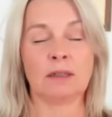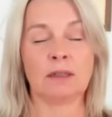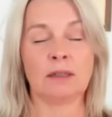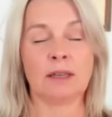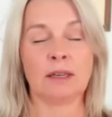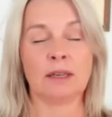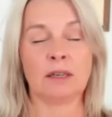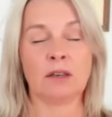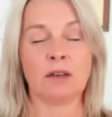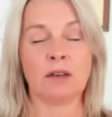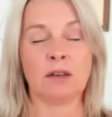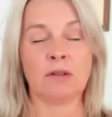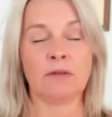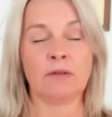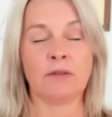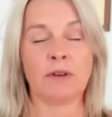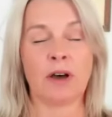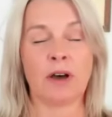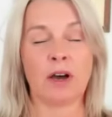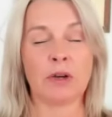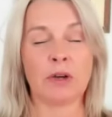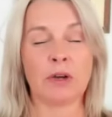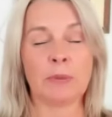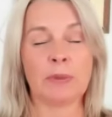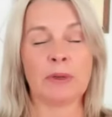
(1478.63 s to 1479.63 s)
Thank you
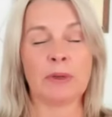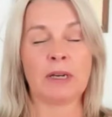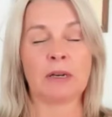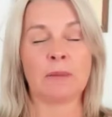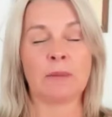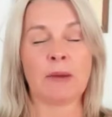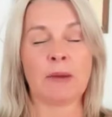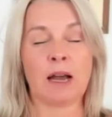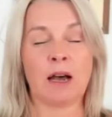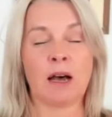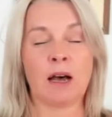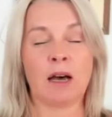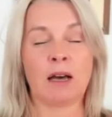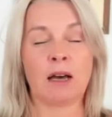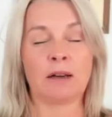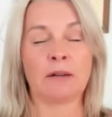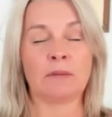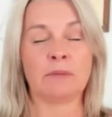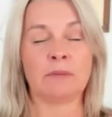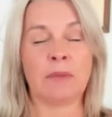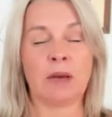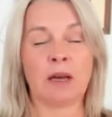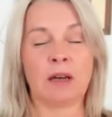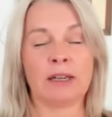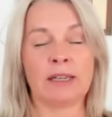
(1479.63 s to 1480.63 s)
for opening my heart
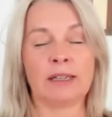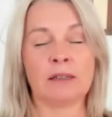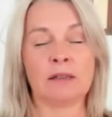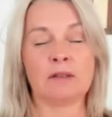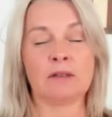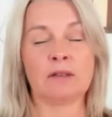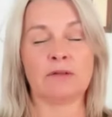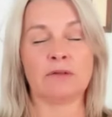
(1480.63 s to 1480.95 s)
and mind